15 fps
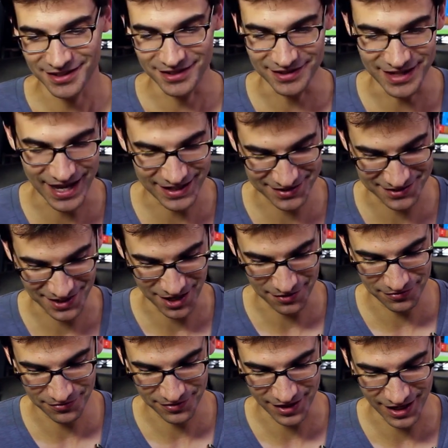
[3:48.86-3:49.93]
that
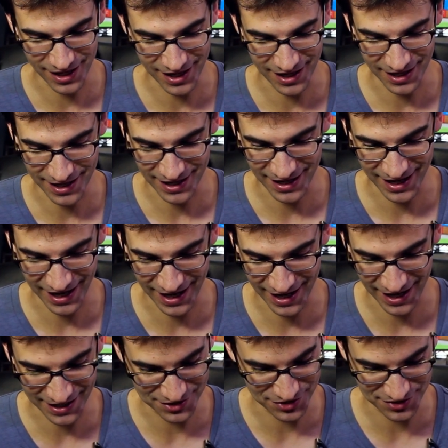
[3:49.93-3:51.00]
stuff.
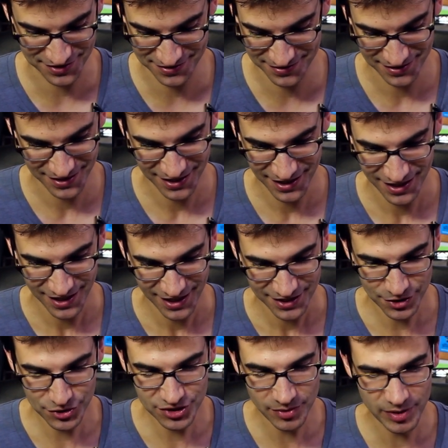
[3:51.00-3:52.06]
There's
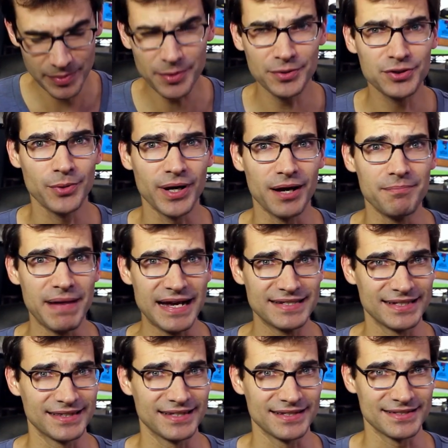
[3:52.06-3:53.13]
so many people doing
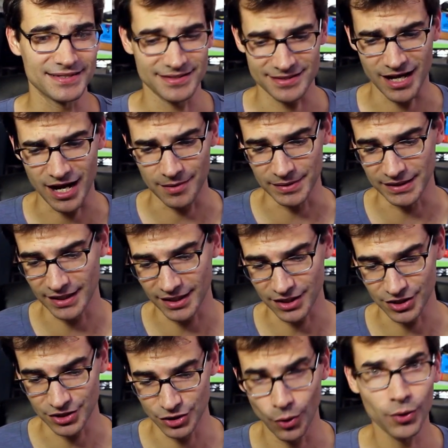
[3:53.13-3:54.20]
amazing things in this hobby.
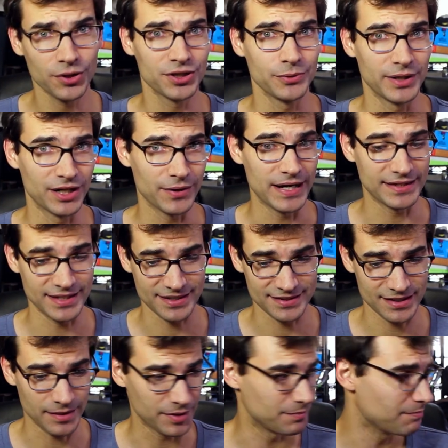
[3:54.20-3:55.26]
You're doing great things
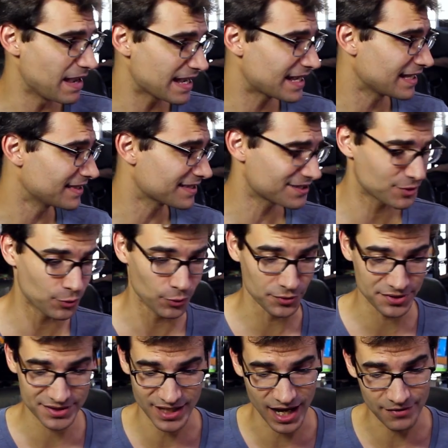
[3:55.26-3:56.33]
in this hobby, making this
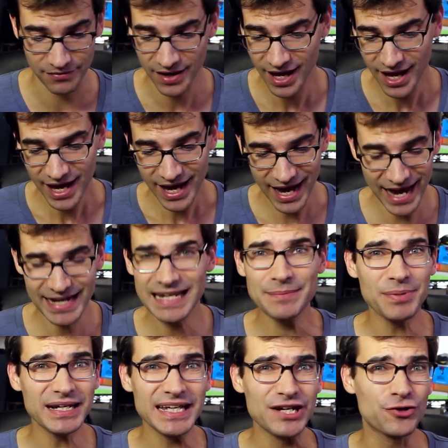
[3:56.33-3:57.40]
cool stuff.
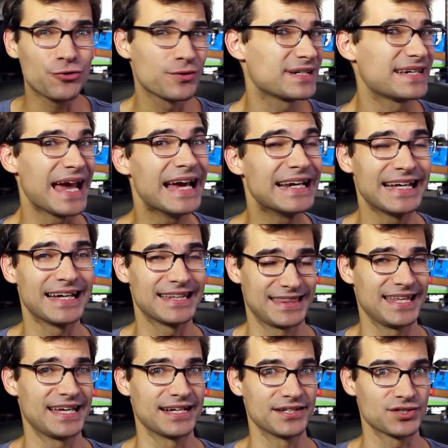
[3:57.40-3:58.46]
Anybody creating
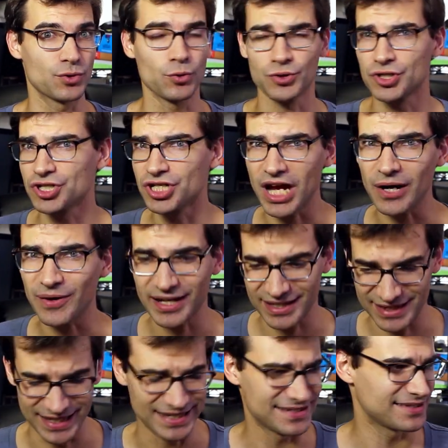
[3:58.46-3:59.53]
things or
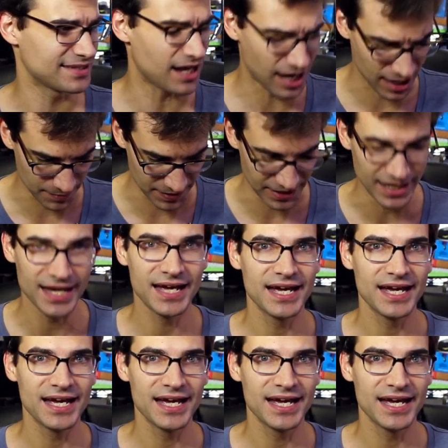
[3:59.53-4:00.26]
sharing things in this hobby